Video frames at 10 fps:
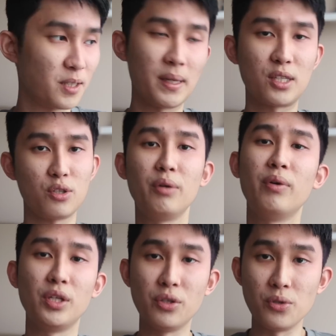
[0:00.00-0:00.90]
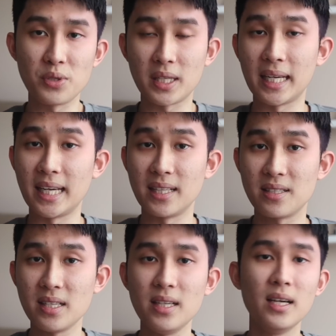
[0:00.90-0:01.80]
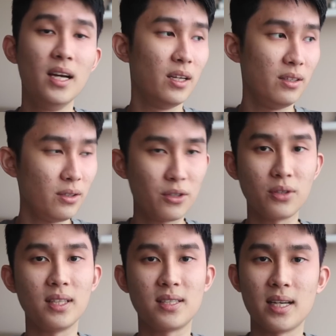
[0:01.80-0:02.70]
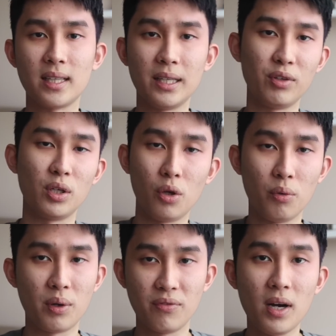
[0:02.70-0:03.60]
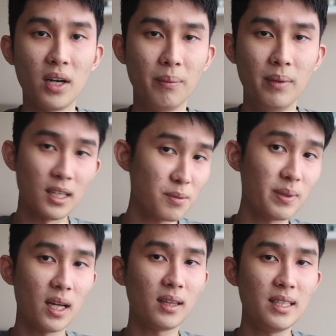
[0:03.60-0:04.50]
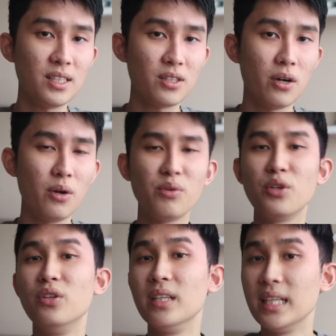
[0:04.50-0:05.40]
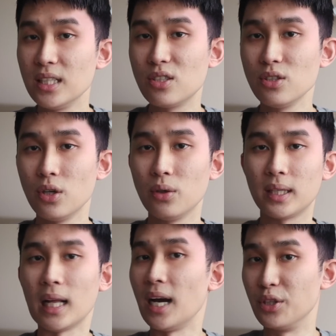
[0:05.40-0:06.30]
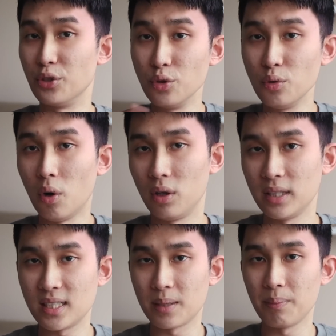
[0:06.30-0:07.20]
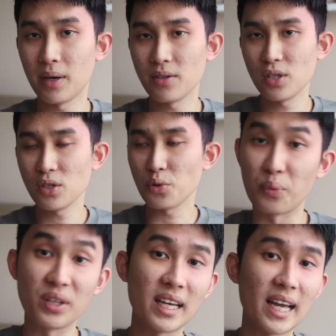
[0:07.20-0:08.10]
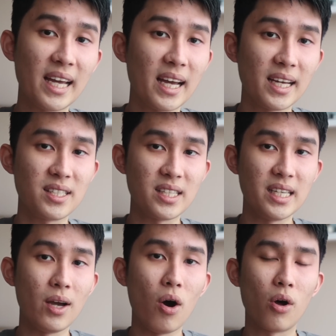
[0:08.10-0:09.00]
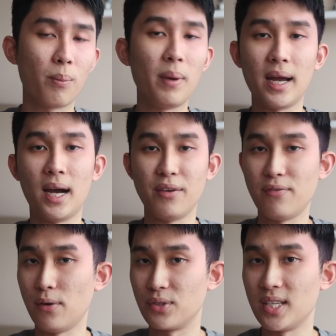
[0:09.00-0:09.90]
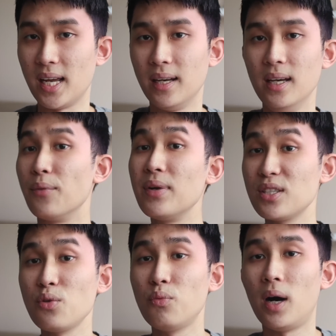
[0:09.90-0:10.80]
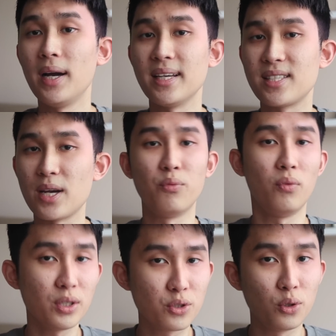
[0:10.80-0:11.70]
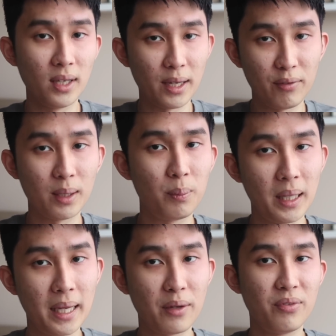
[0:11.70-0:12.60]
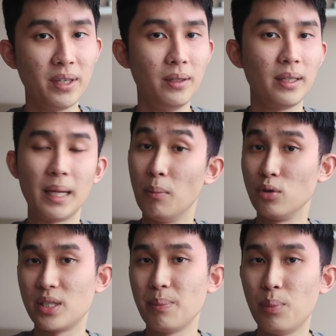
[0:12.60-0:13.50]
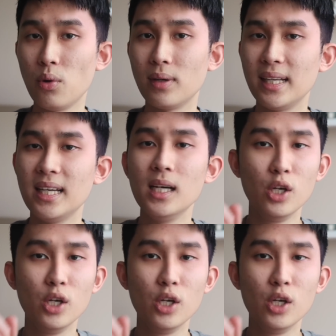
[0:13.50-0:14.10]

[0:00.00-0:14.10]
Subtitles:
especially when you use that ANC, you could listen at even lower volume. Last but not least though, you need to know that I do all these comparisons with AAC on my iPhone X. The reason why is I want to level the playing field, and most importantly,